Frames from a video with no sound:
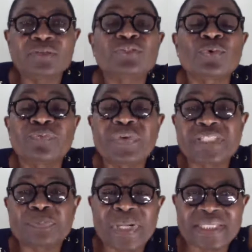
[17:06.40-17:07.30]
So
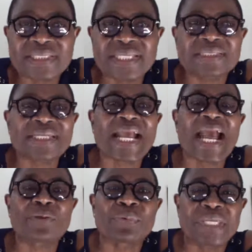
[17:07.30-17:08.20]
these places
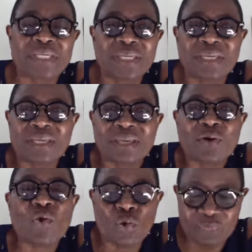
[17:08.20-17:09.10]
carry
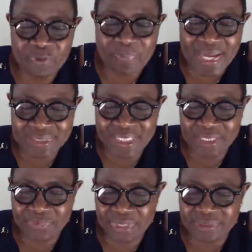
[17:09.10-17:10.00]
all the
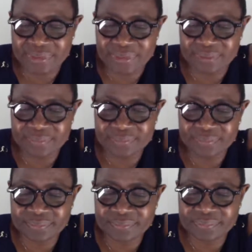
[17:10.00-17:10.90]
bacteria.
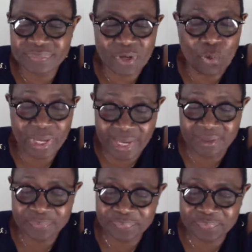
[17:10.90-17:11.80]

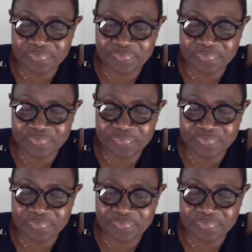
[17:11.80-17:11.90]
Okay.